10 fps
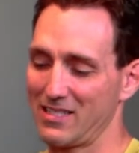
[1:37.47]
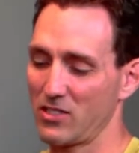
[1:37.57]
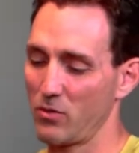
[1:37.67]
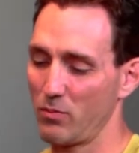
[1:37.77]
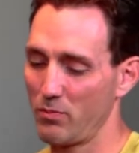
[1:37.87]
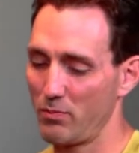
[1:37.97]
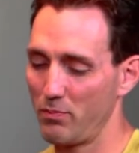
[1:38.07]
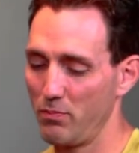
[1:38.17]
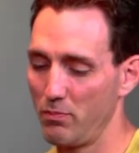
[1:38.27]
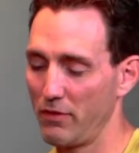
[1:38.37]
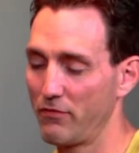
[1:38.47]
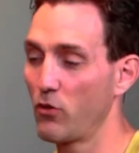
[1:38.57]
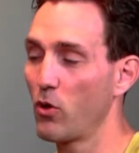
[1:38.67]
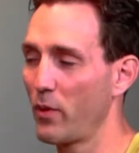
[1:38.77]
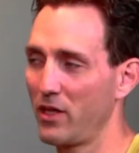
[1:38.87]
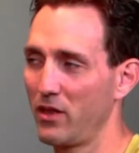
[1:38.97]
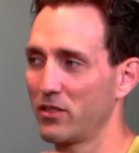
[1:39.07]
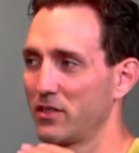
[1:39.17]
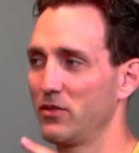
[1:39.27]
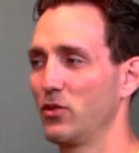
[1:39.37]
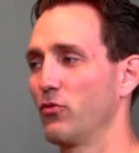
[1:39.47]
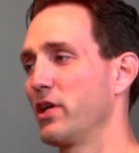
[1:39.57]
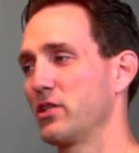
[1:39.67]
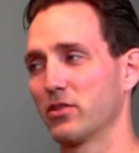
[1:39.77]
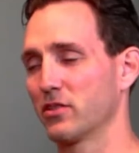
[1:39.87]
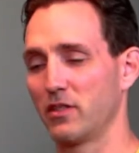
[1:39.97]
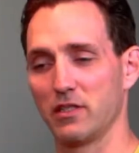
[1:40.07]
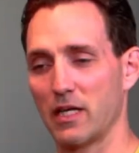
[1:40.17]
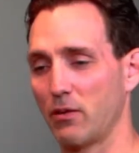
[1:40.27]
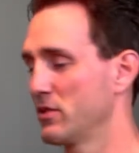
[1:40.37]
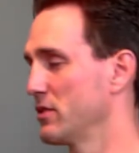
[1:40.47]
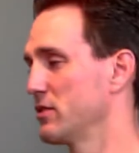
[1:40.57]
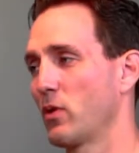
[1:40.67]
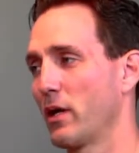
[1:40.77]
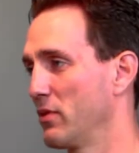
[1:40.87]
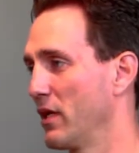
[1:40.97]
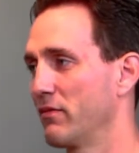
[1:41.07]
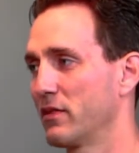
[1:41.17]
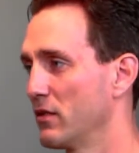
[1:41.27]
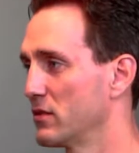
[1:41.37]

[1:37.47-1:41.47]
So before we looked into the research on this, I was a swipe left.